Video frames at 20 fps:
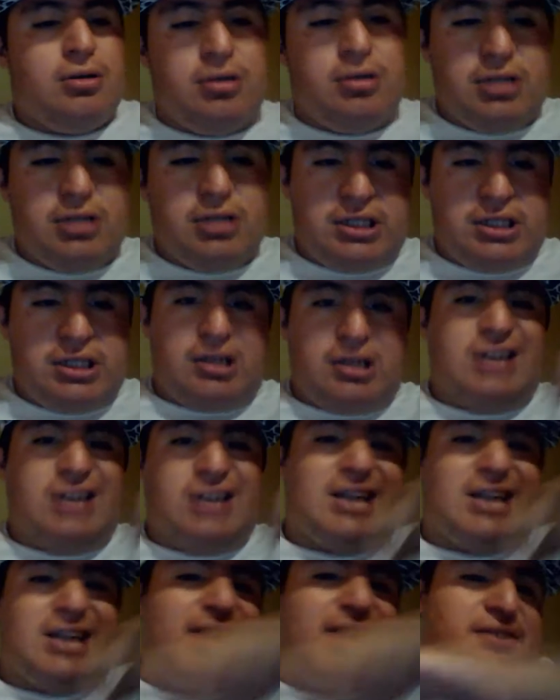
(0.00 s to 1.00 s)
It's the cousin
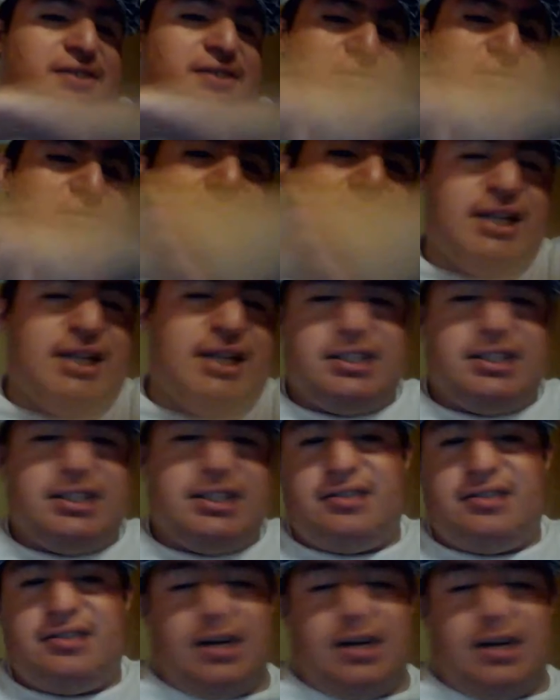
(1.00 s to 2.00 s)
had to start like this,
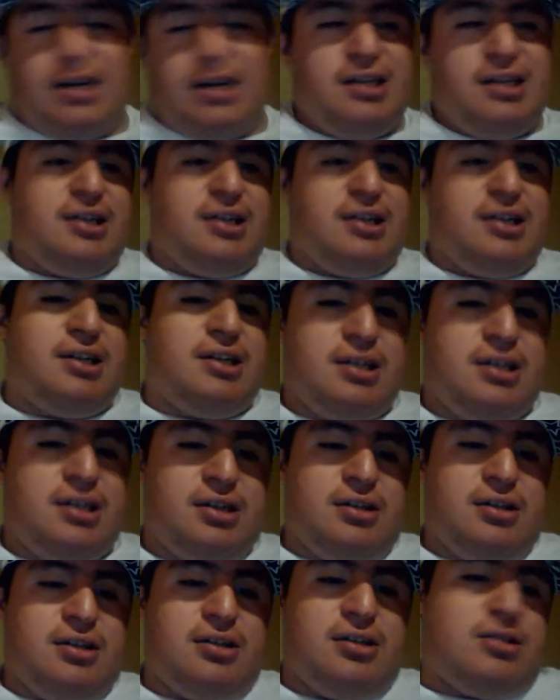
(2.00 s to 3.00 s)
right?
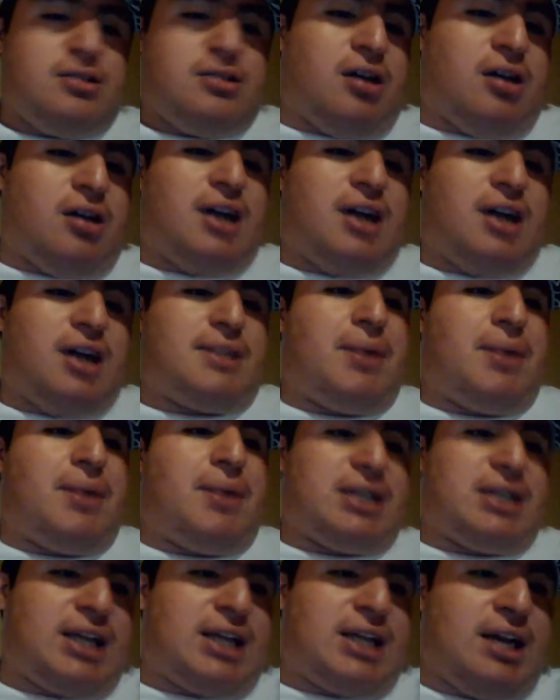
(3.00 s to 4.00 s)
The Hawks got Patrick
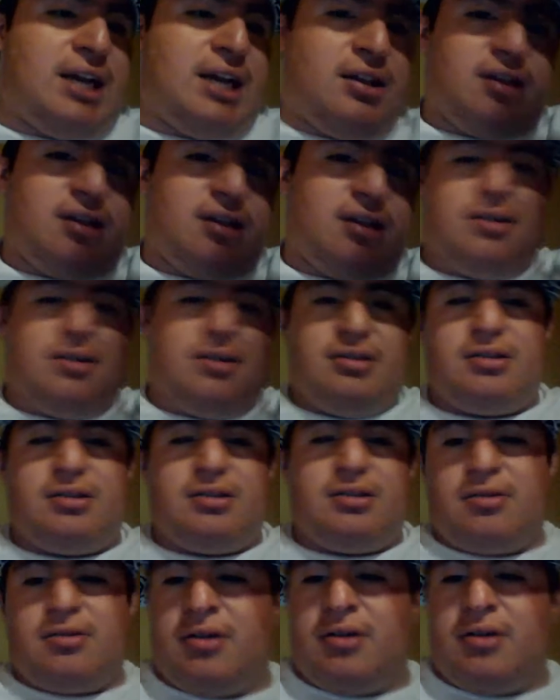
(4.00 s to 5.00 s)
Kane.
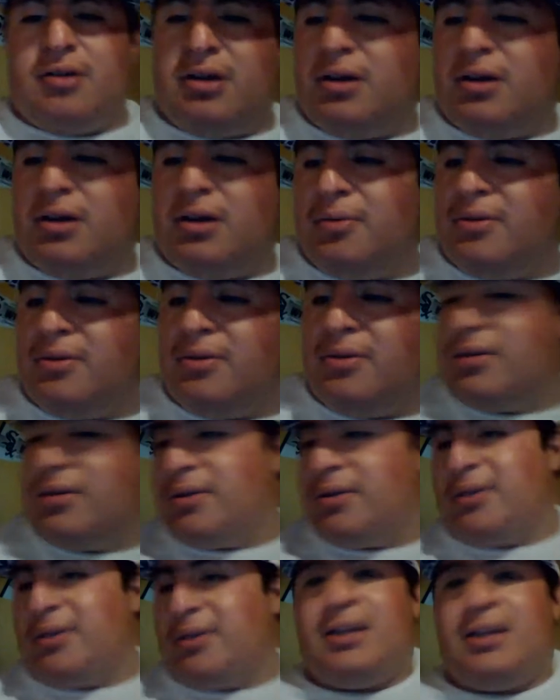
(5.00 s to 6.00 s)

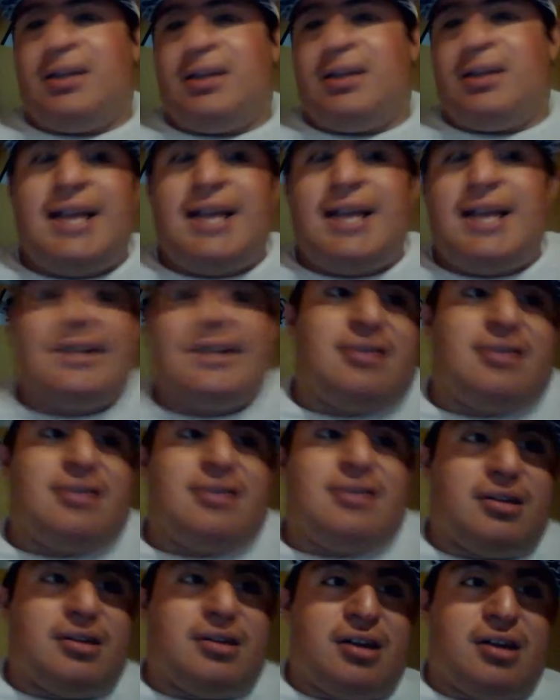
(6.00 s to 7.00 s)
The days, I don't know
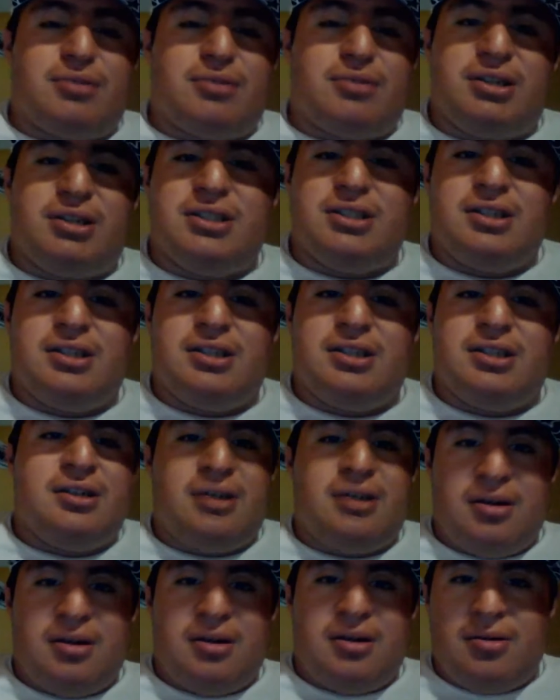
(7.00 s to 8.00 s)
the Hawks much.
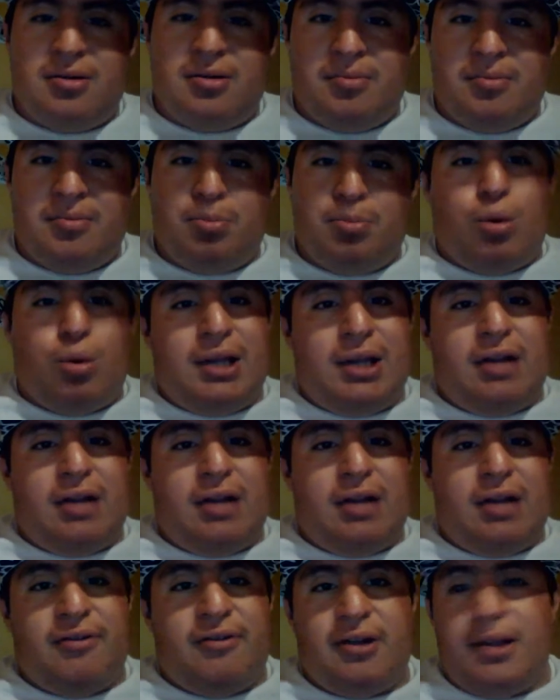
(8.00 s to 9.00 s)
But one thing,
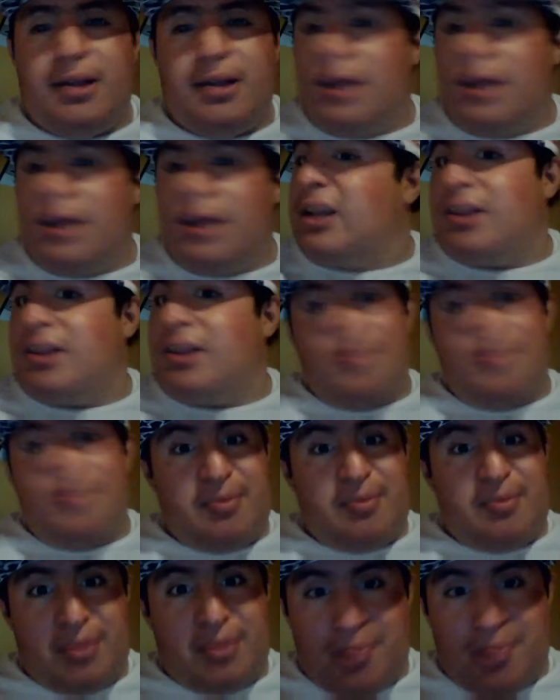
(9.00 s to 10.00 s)
then you get
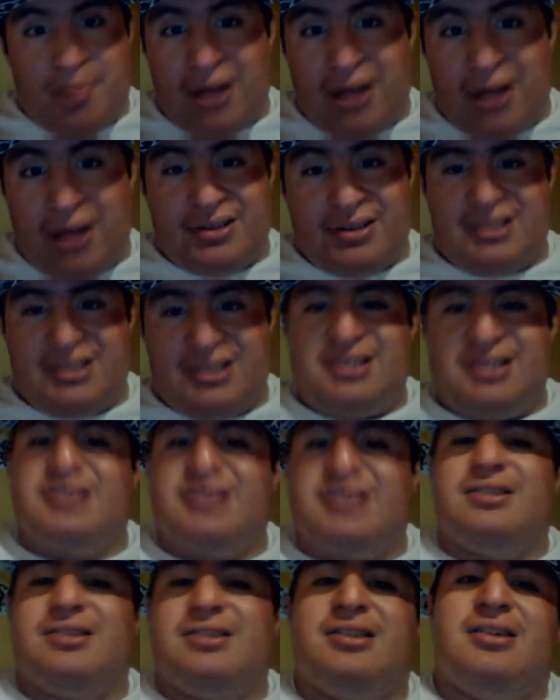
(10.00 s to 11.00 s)
the Bears.
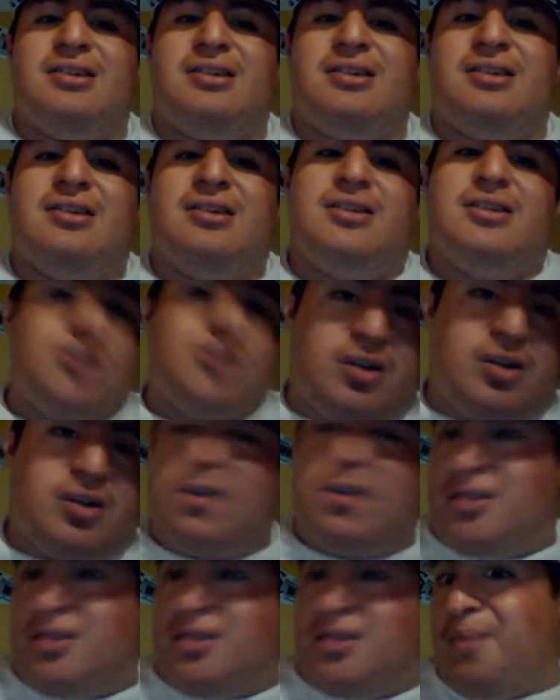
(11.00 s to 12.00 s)

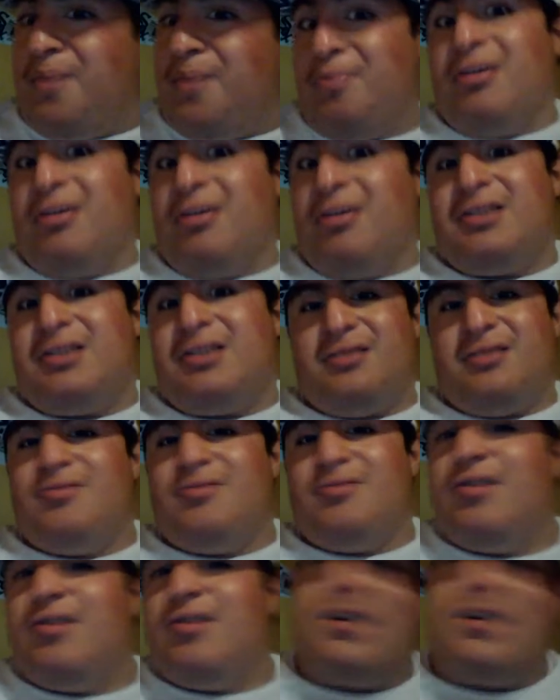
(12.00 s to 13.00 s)
The Bulls,
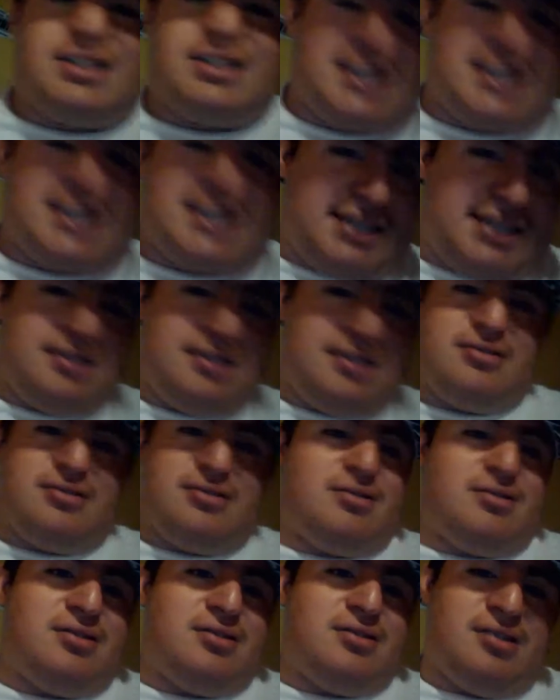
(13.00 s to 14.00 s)
well, they stink.
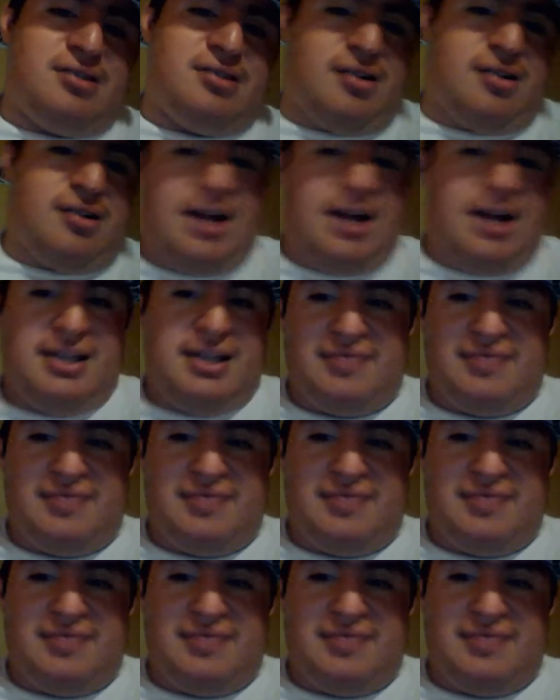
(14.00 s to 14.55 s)
Right?